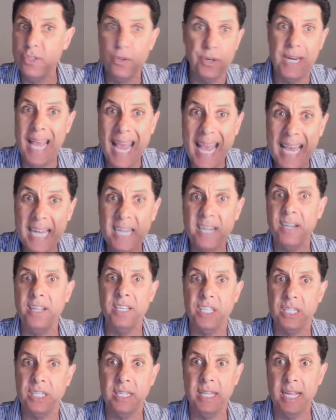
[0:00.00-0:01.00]
of
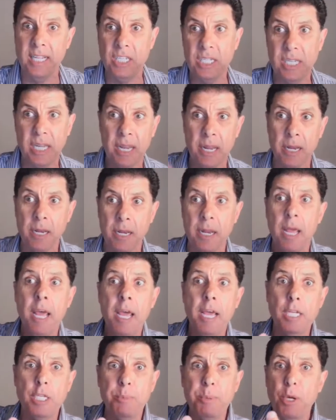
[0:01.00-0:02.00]
Western analysts
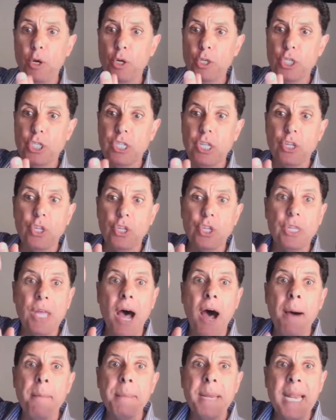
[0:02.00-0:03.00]
that's saying it's
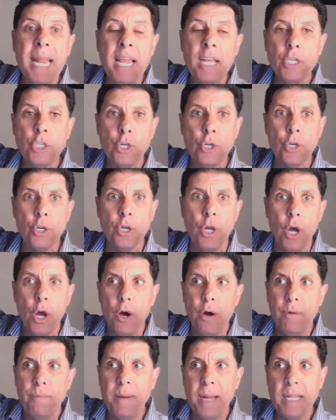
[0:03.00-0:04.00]
because the
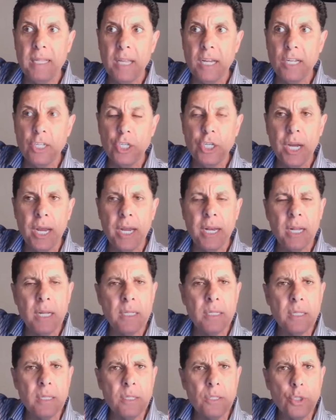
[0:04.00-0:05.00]
domination of that
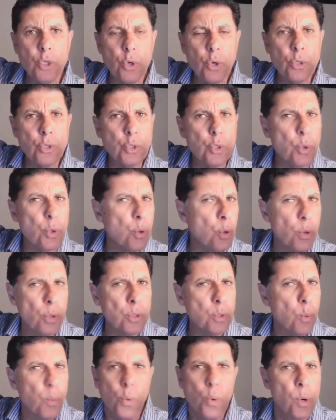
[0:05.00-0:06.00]
China to
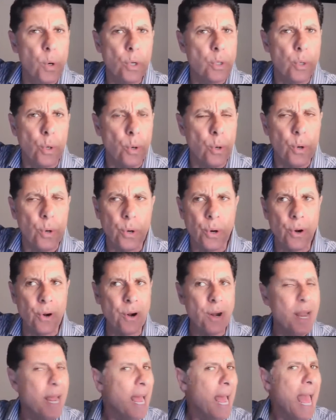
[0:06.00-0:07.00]
control the world
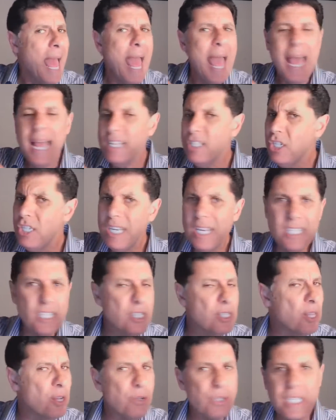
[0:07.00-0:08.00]
order. I
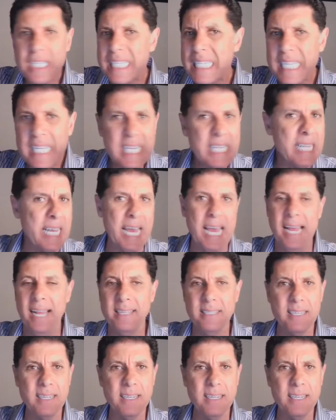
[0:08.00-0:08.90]
just don't see that.